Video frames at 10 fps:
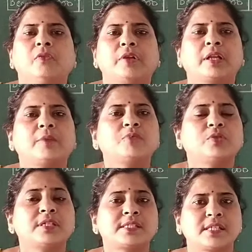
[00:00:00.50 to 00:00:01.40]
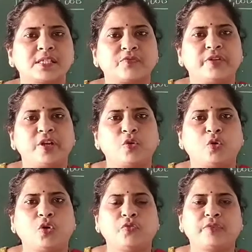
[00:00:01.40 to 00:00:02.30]
Welcome to this sixth video
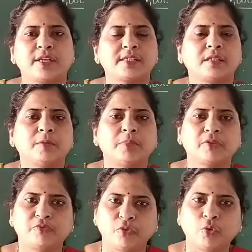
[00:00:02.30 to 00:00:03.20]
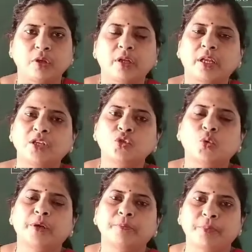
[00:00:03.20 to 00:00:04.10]
of lesson number 4, Ratio
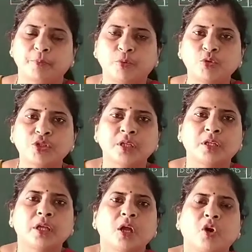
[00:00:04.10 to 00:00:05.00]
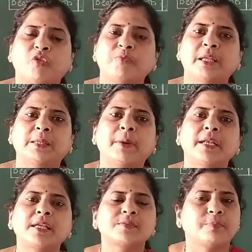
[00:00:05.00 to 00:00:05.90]
and Proportion of
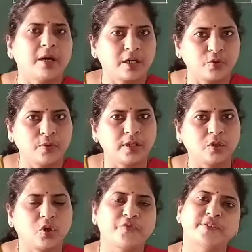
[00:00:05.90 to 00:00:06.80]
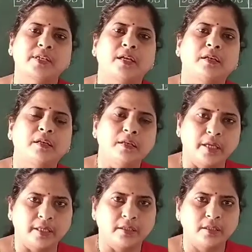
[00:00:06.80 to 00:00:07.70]
Mathematics Part 1 of Standard 9.
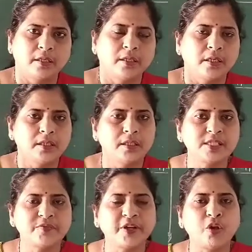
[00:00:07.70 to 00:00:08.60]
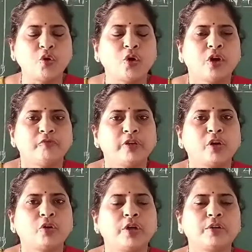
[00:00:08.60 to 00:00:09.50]
In this video, we are
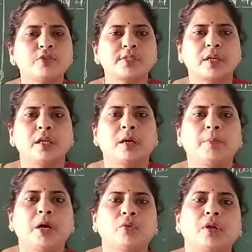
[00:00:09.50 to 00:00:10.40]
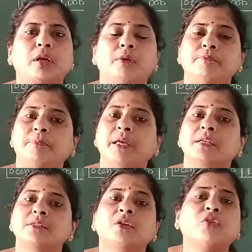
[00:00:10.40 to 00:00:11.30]
going to study about
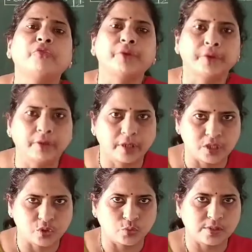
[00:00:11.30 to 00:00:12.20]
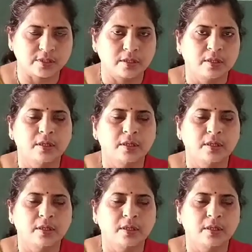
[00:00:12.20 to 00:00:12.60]
comparison of ratios.